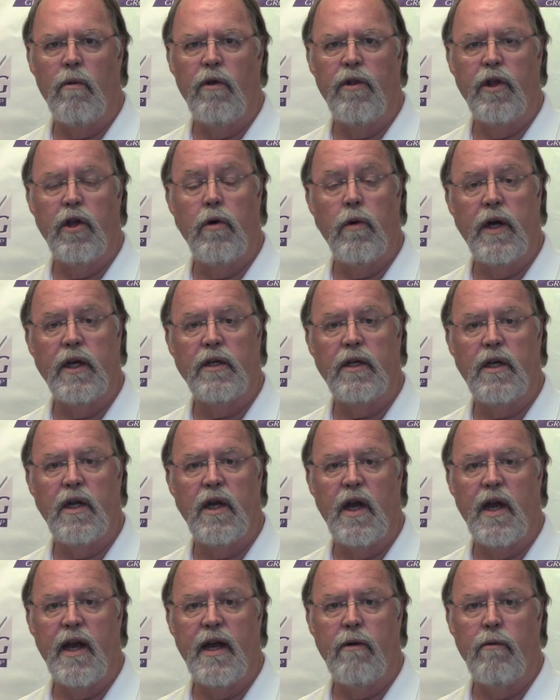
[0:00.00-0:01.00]
Will the
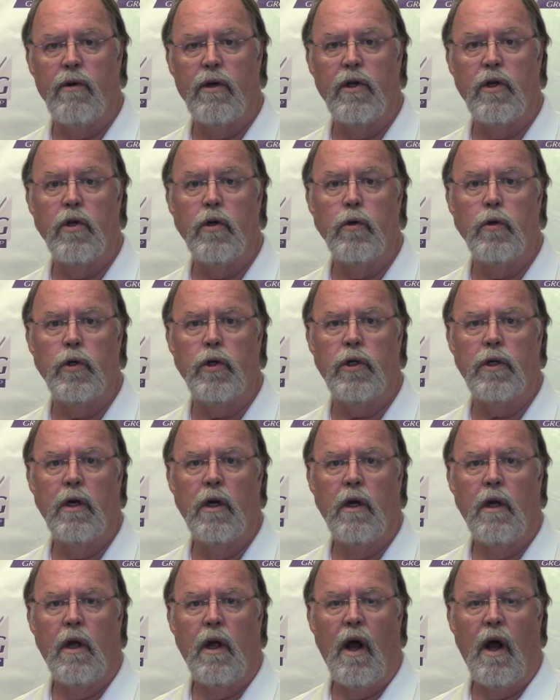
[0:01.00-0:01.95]
USDA reduce